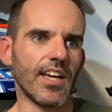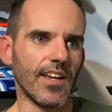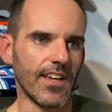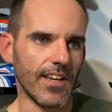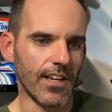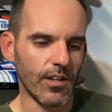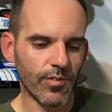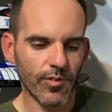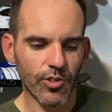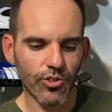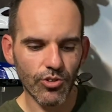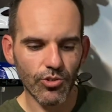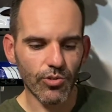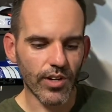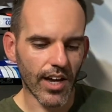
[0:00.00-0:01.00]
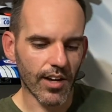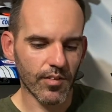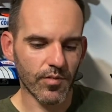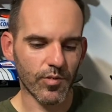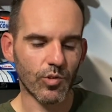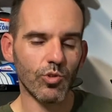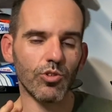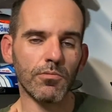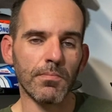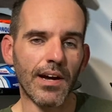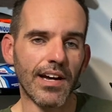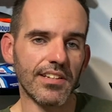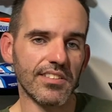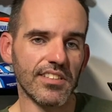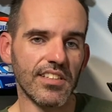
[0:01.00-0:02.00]
If you do have good
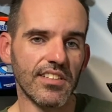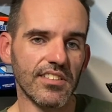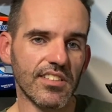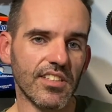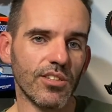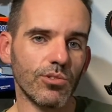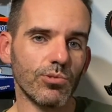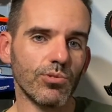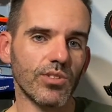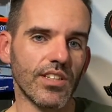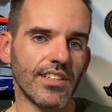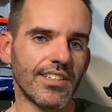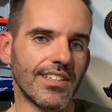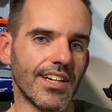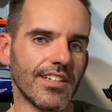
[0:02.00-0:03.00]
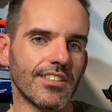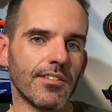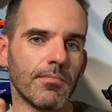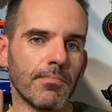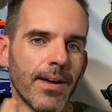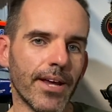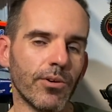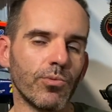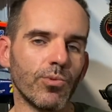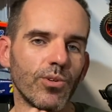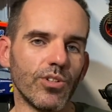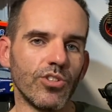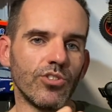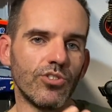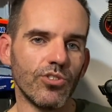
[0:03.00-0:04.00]
masking skills, it doesn't matter what
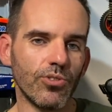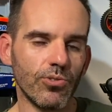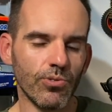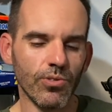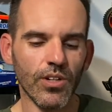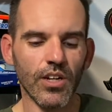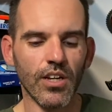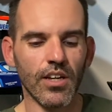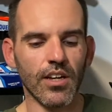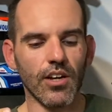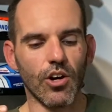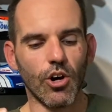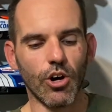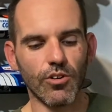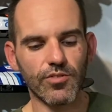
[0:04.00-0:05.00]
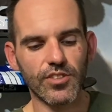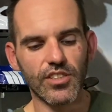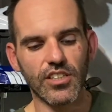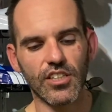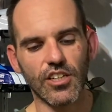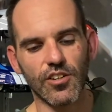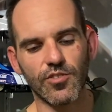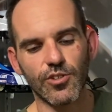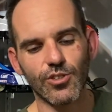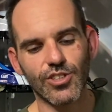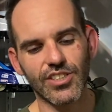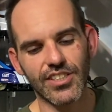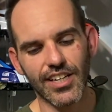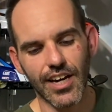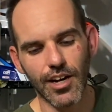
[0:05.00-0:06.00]
you do. Obviously, if you
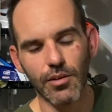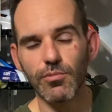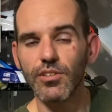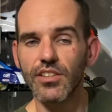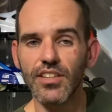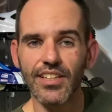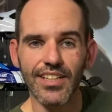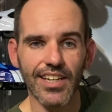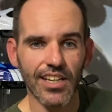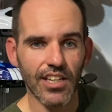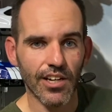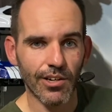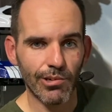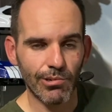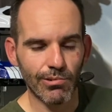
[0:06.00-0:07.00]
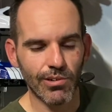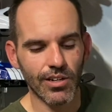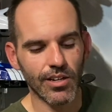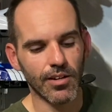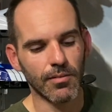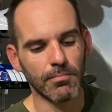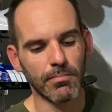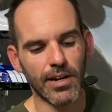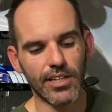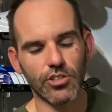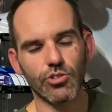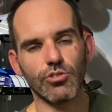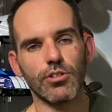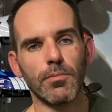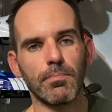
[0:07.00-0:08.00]
start with the yellow, make
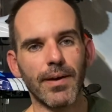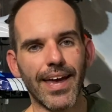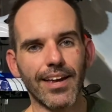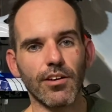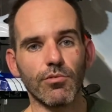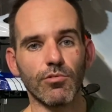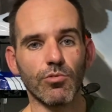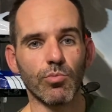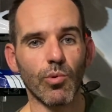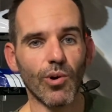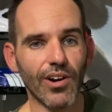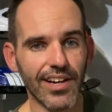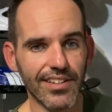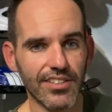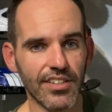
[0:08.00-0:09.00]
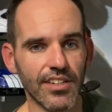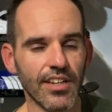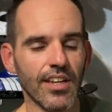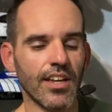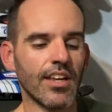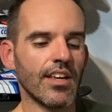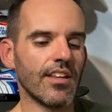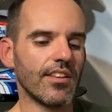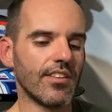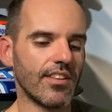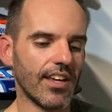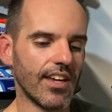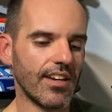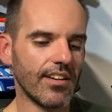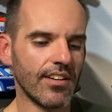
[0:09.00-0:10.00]
sure you back it with white,
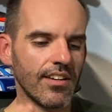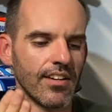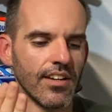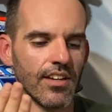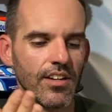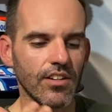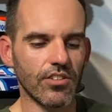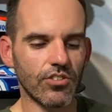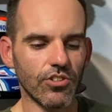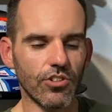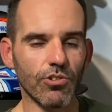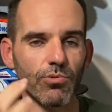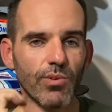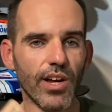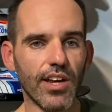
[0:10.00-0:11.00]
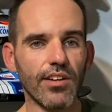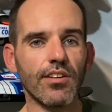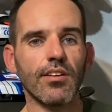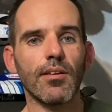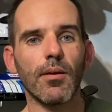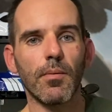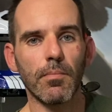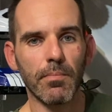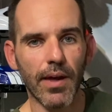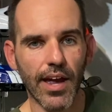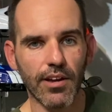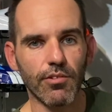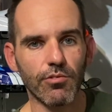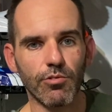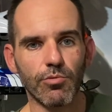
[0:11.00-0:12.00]
then do your red, back
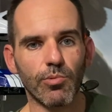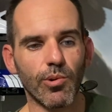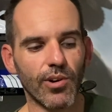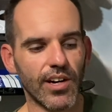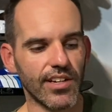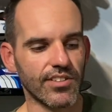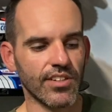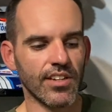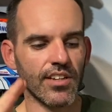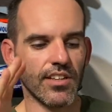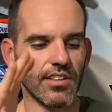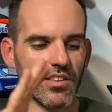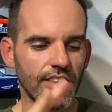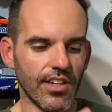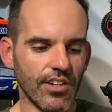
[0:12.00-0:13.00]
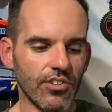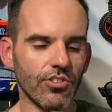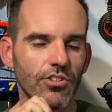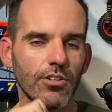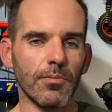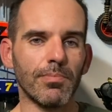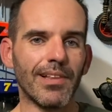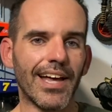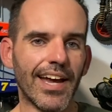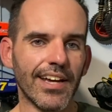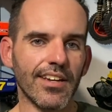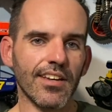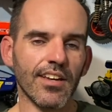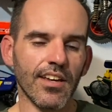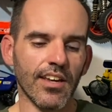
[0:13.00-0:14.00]
it with white, then do your black,
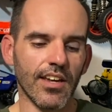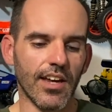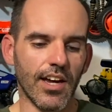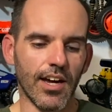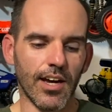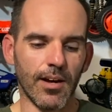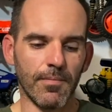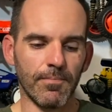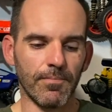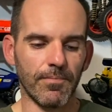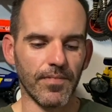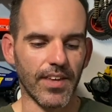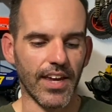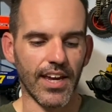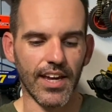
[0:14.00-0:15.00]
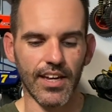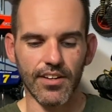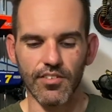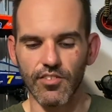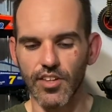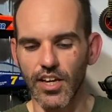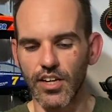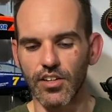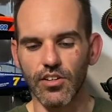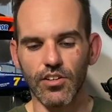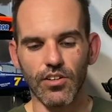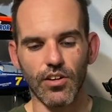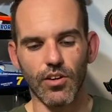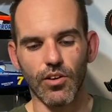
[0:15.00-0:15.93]
and then